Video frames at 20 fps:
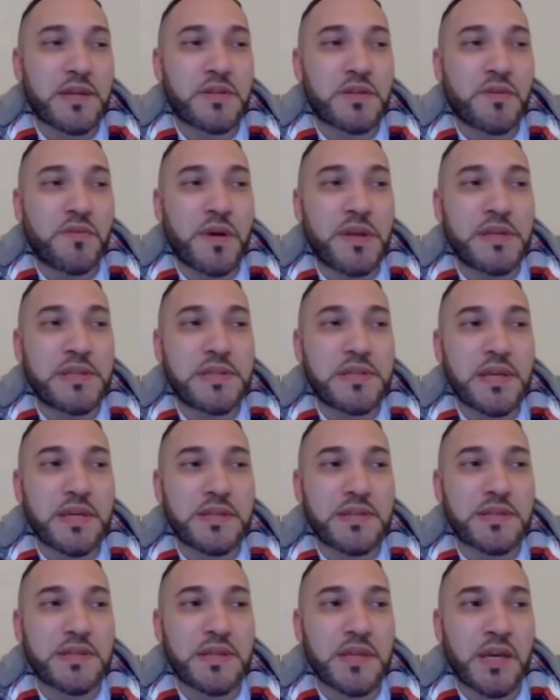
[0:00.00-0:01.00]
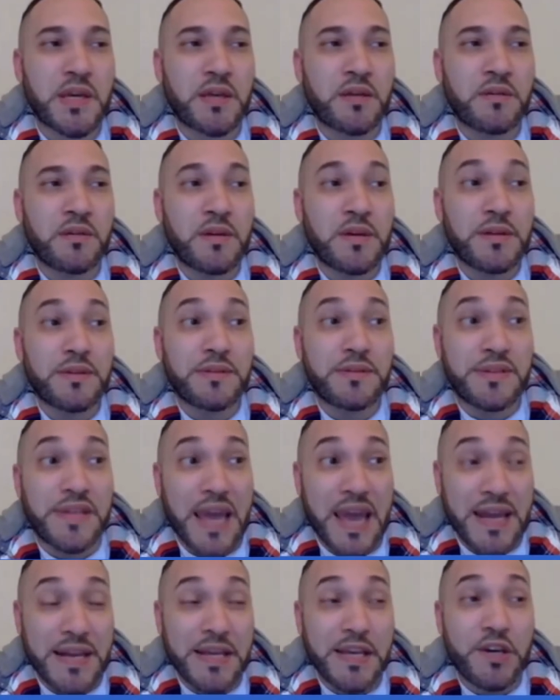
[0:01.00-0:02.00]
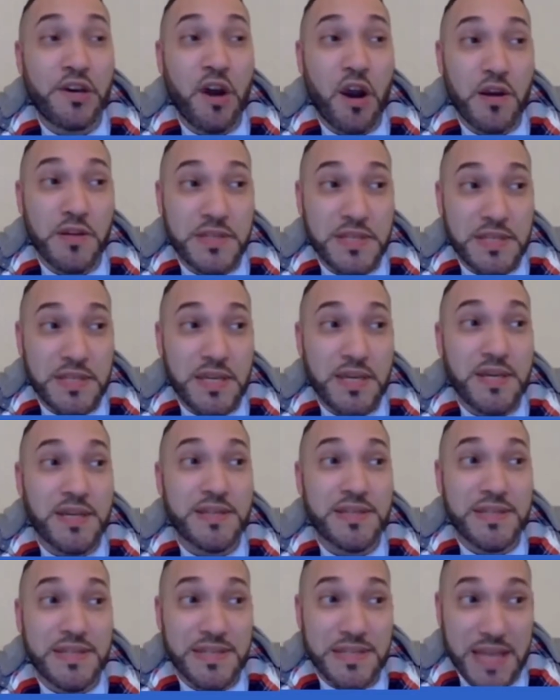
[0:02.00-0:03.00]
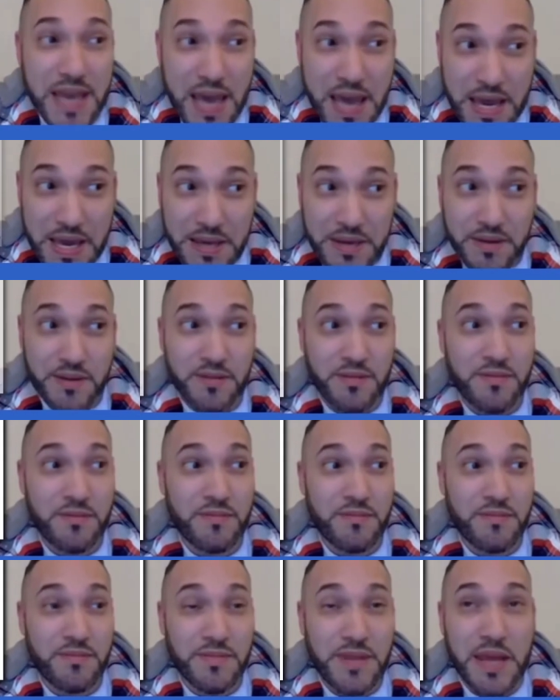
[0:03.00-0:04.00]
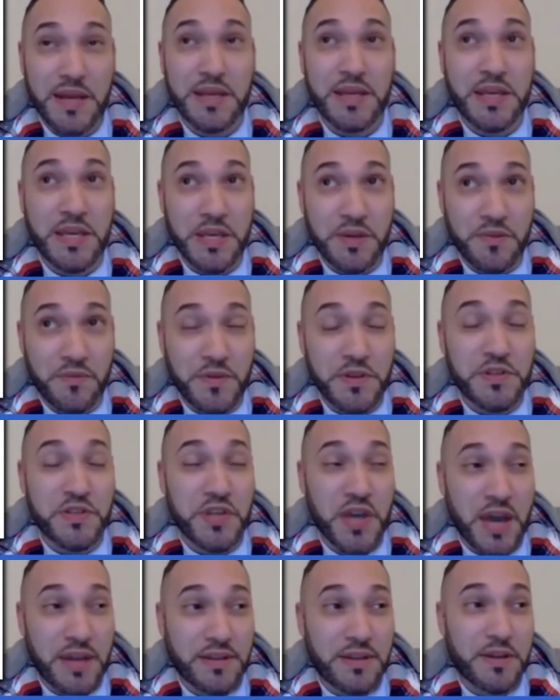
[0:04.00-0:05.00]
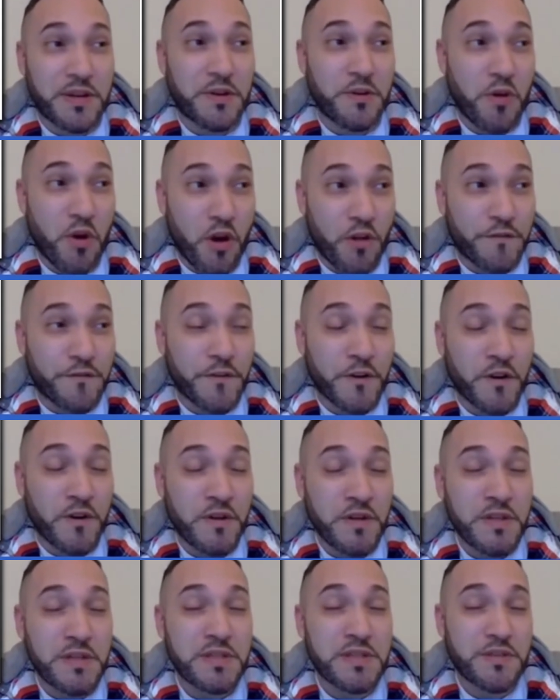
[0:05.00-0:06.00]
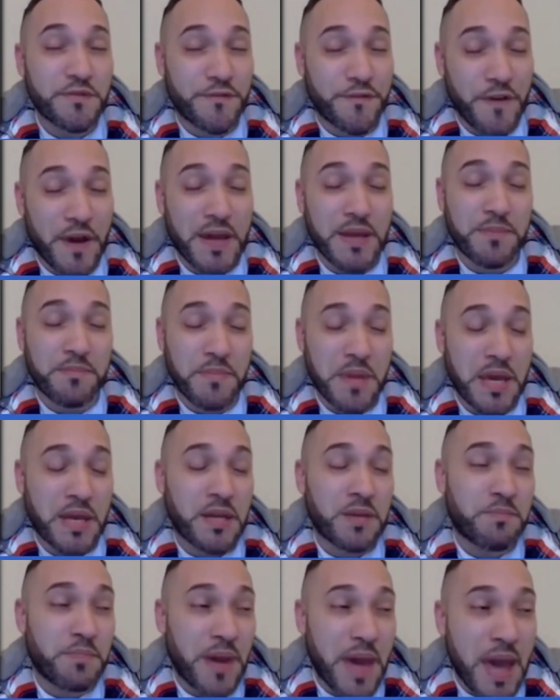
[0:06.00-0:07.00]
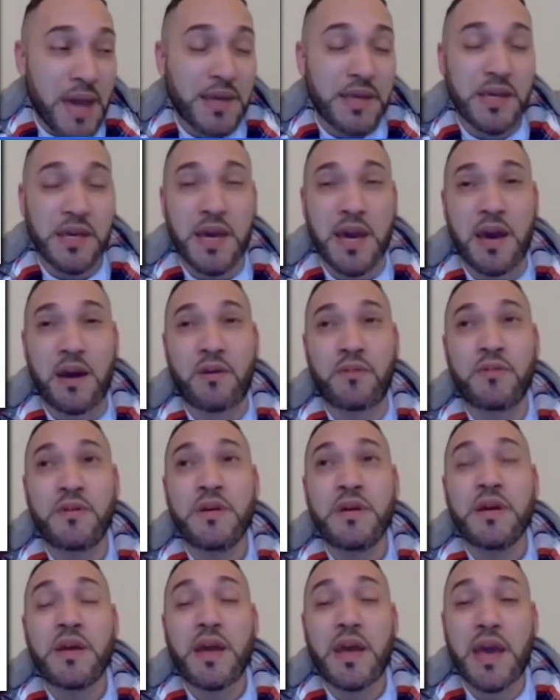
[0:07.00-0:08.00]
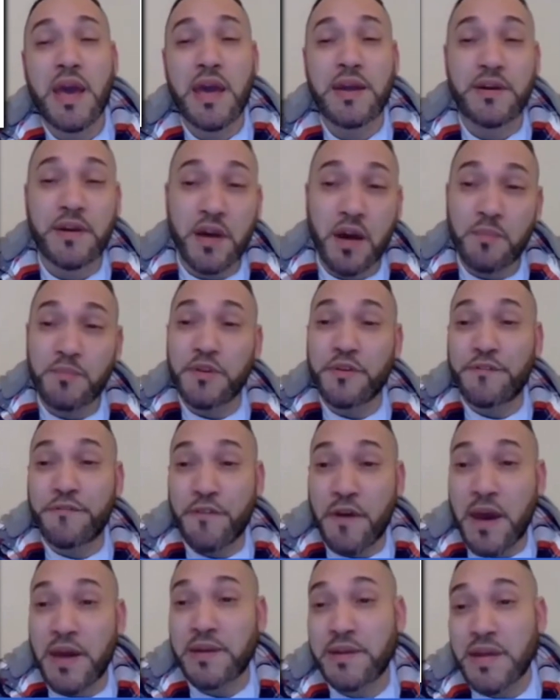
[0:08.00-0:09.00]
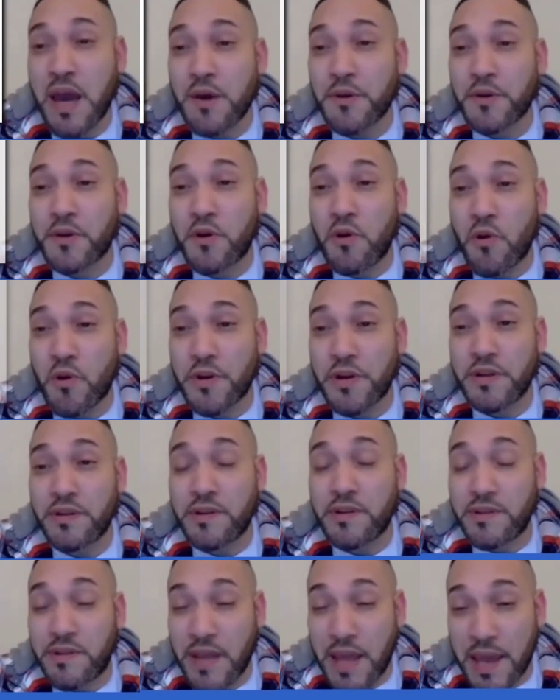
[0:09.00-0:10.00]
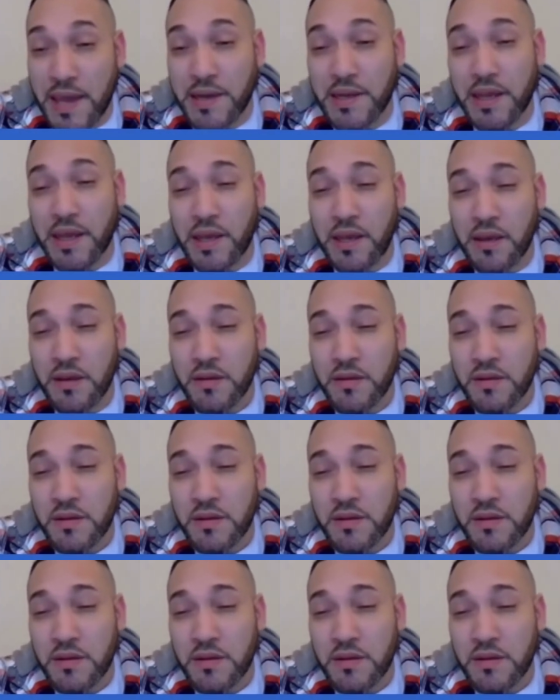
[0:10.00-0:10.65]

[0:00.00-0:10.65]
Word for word: 2016, Danny Garcia said that he rejected an offer to fight Manny Pacquiao. And come to find out, according to Danny,